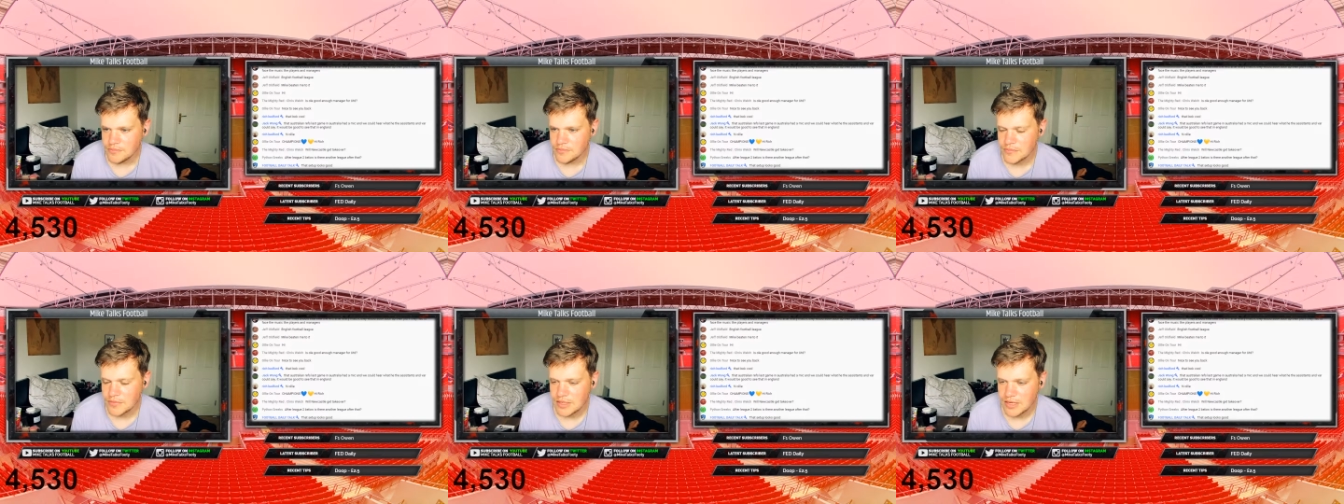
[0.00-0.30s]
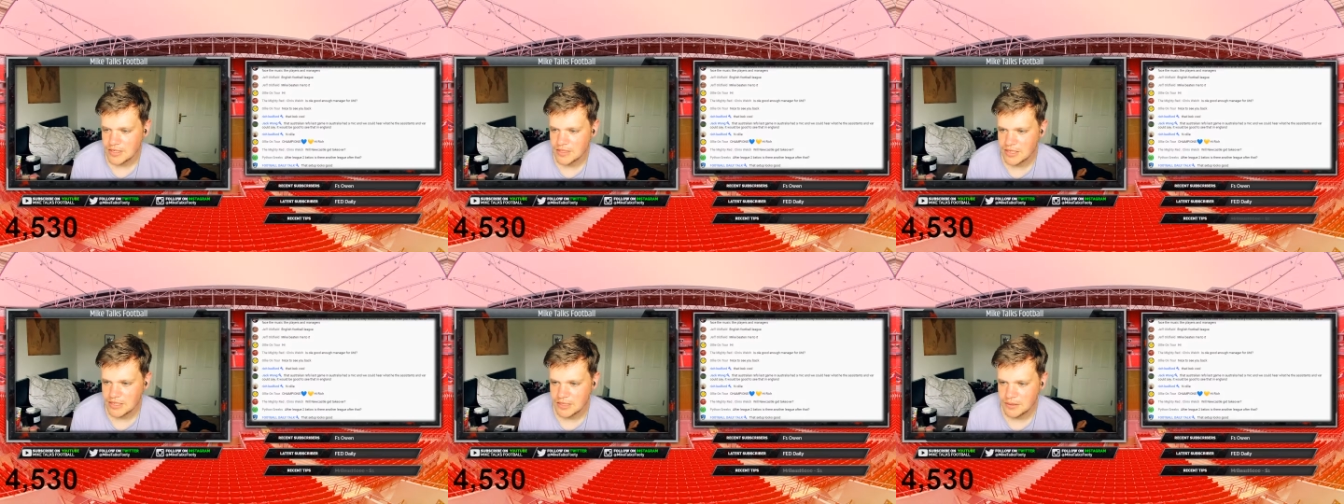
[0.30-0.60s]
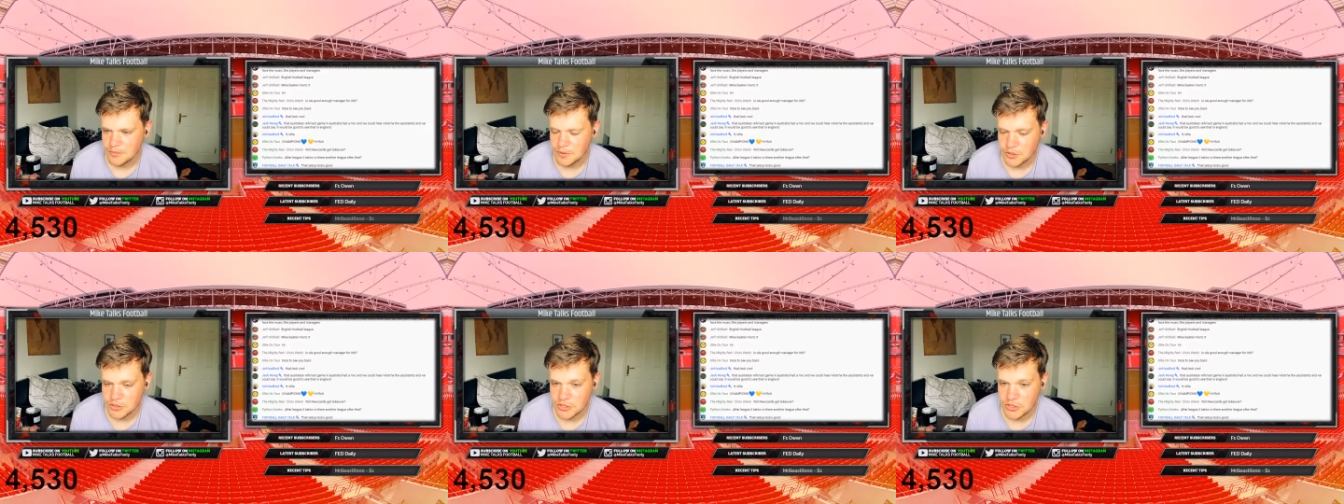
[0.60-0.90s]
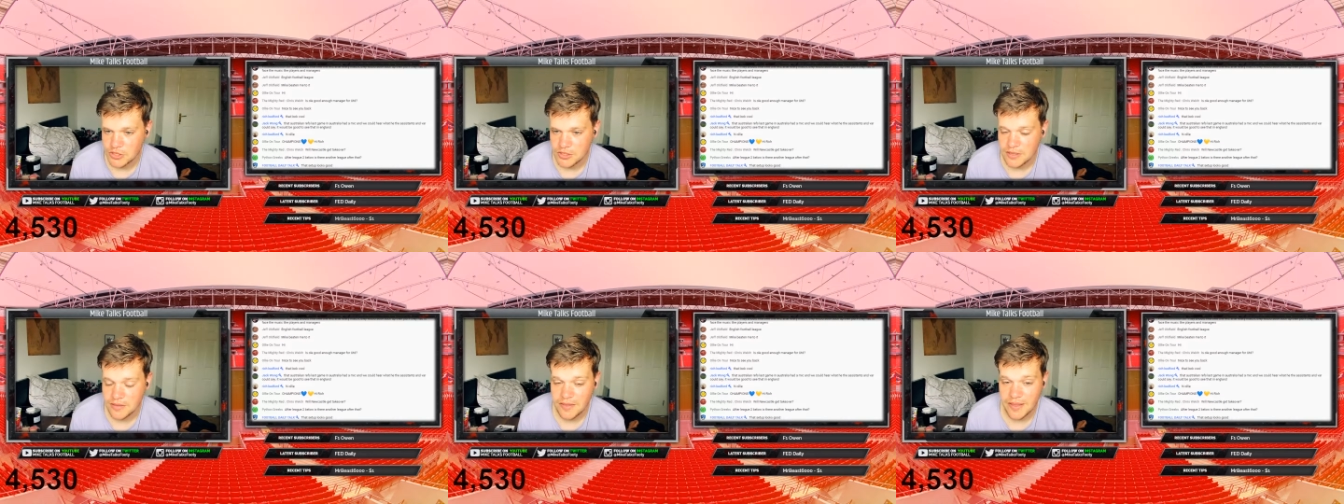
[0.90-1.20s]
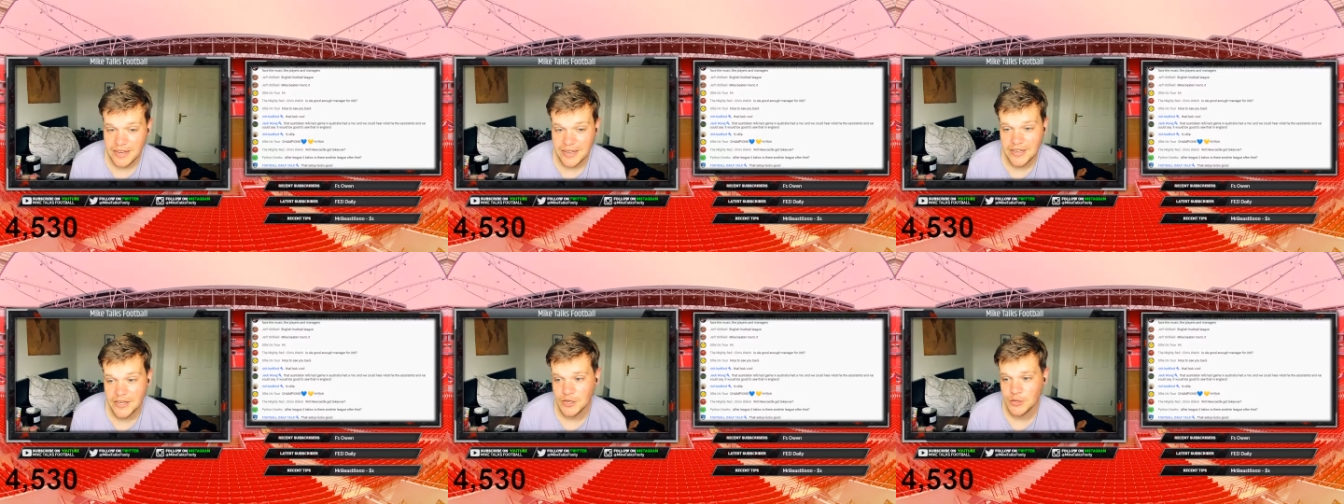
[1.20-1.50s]
That setup looks good.
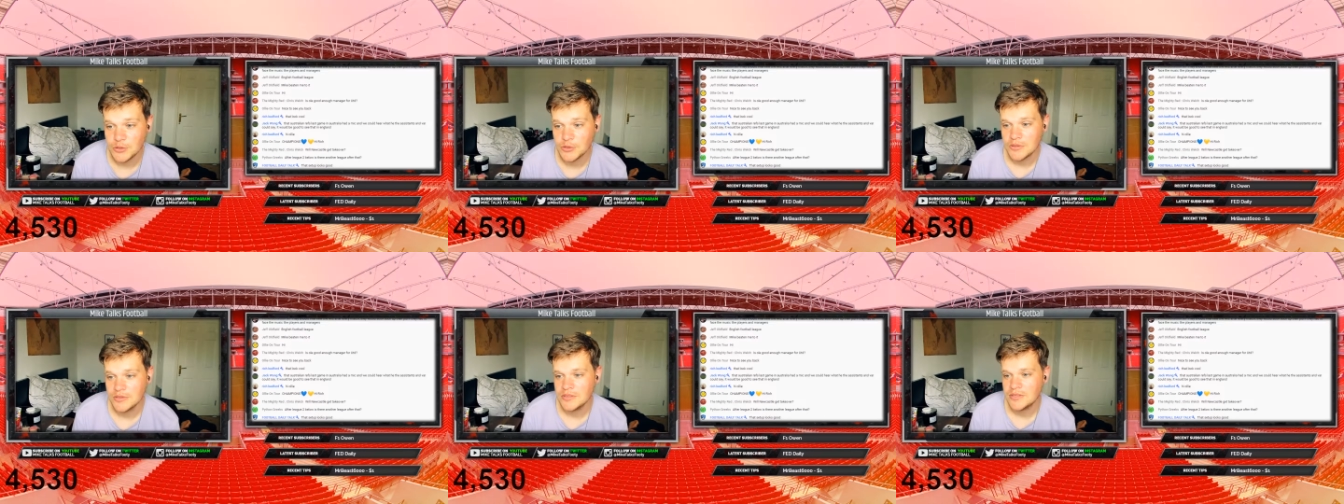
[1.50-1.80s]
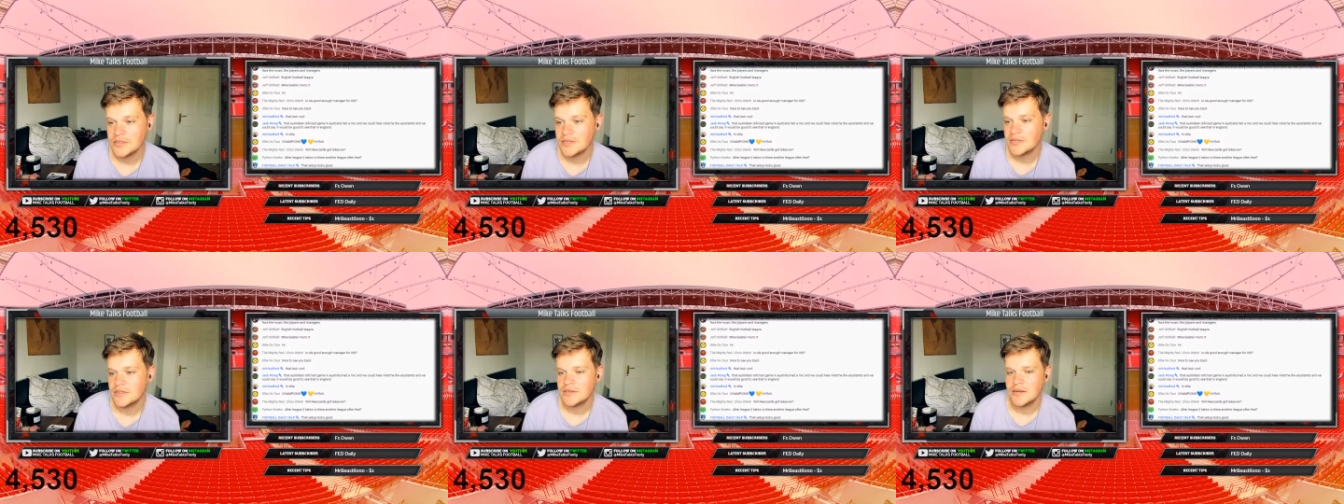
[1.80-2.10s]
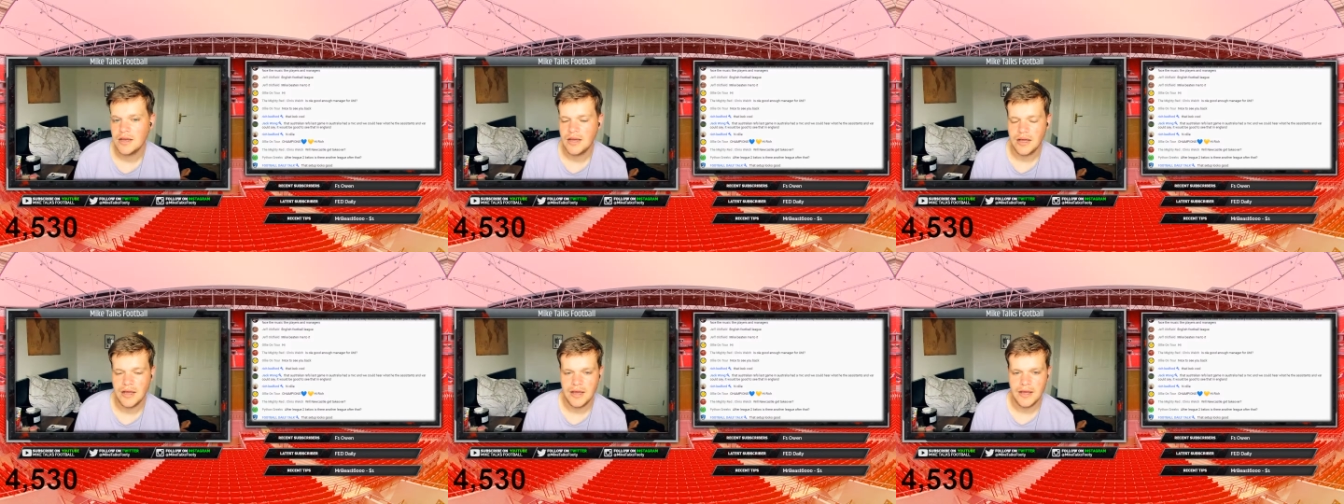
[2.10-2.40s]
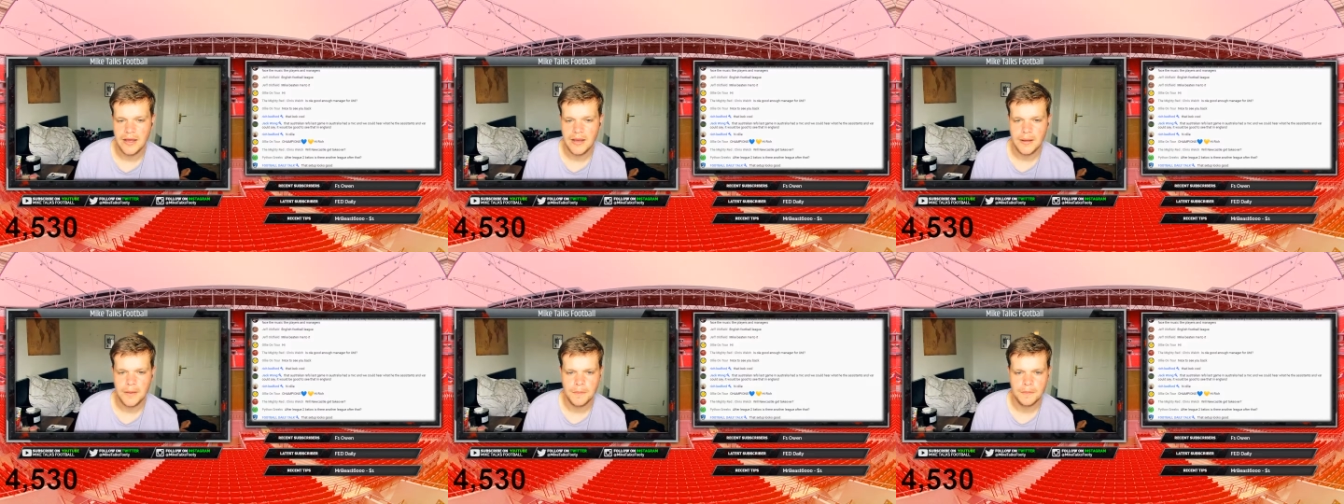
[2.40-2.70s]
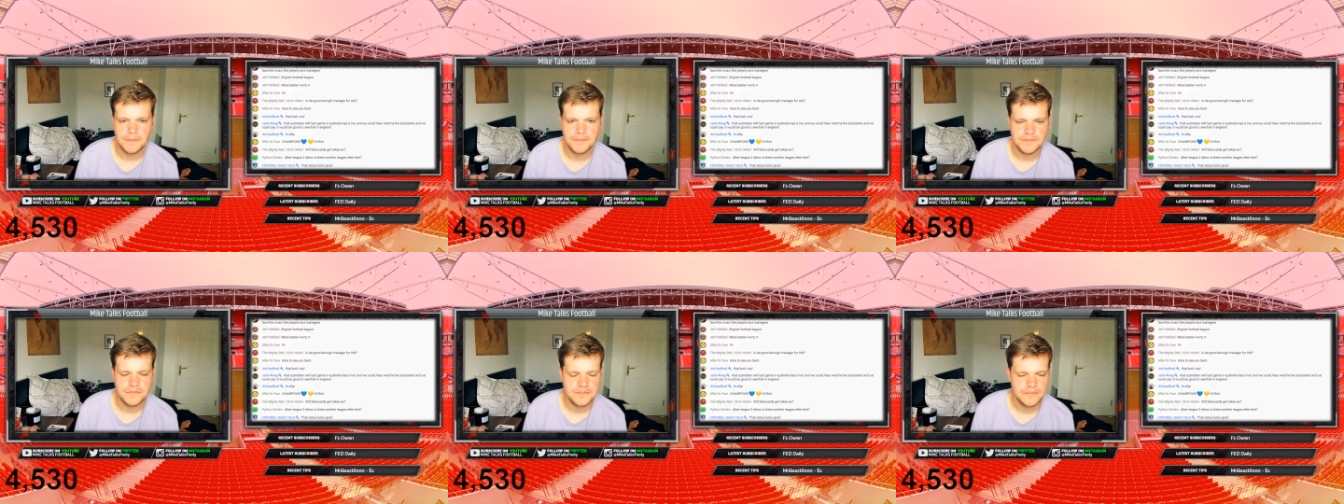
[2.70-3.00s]
Thank you.
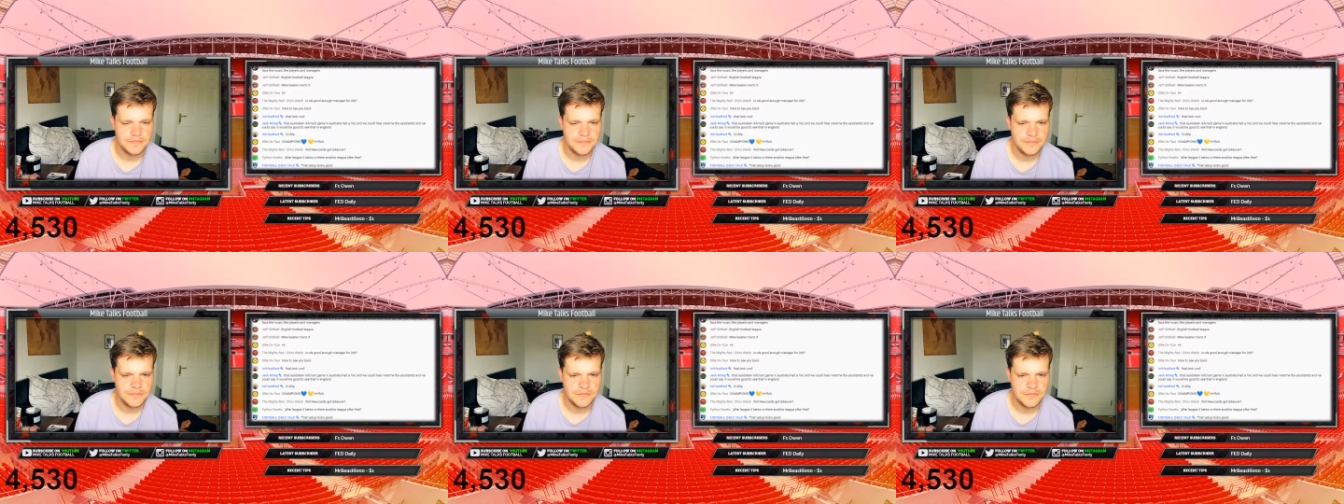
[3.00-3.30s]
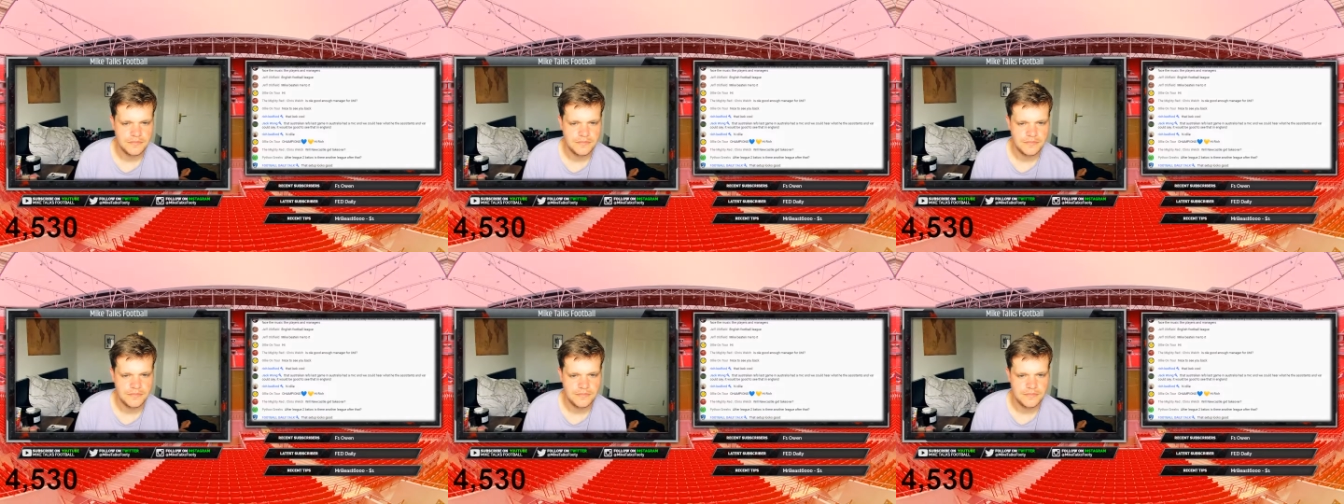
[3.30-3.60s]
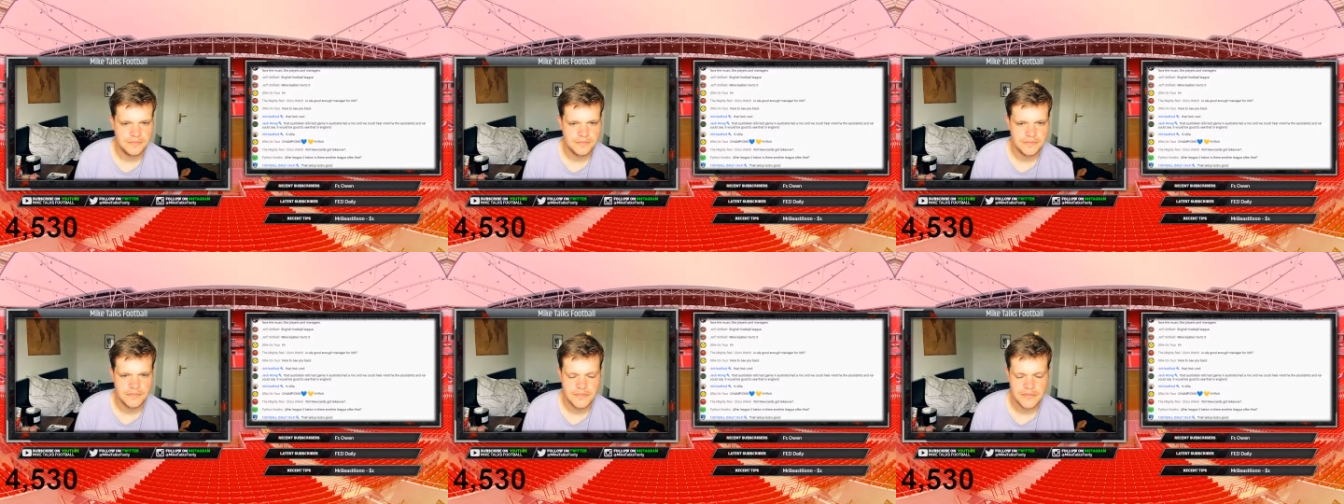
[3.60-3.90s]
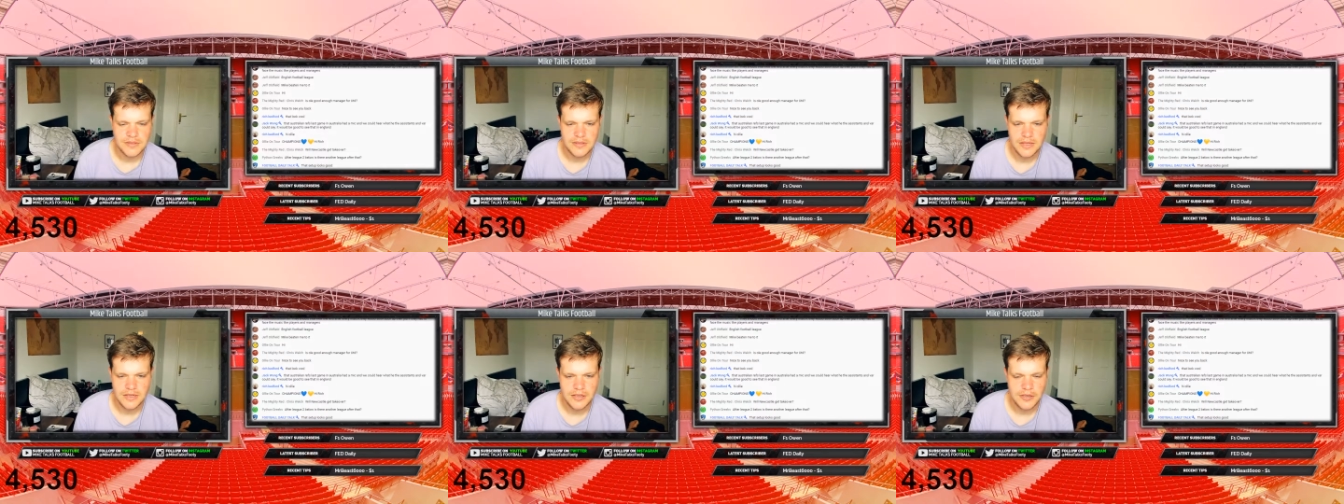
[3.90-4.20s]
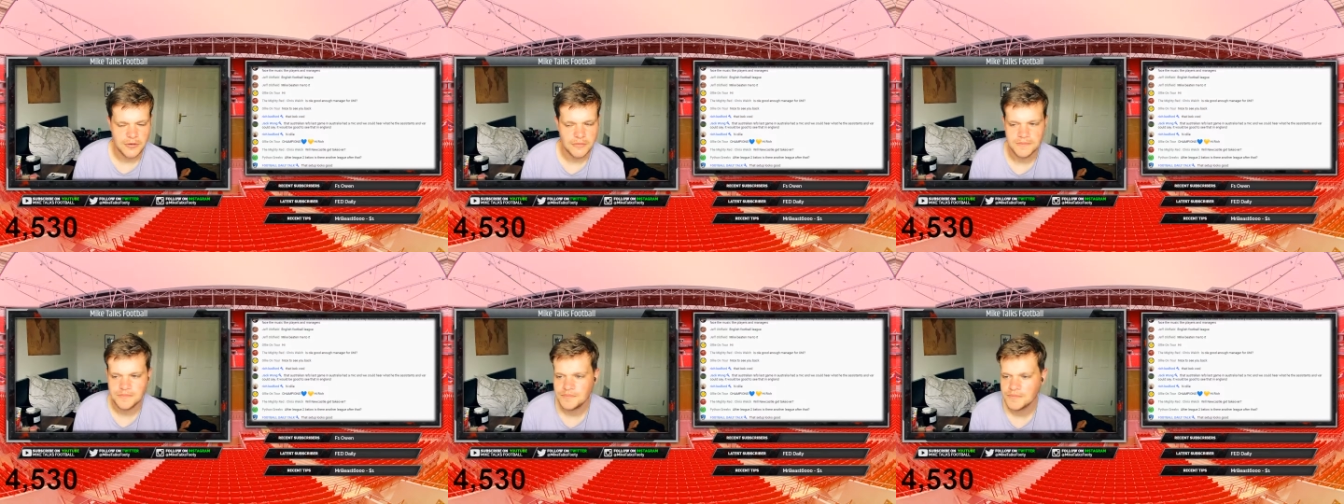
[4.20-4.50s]
Thank you.